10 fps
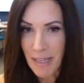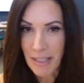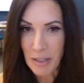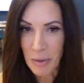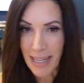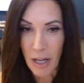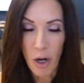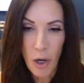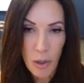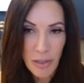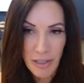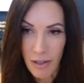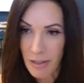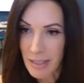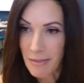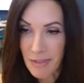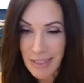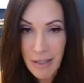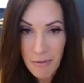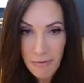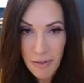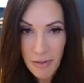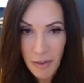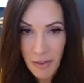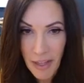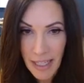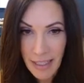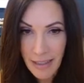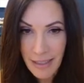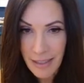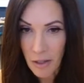been doing all sorts of different things,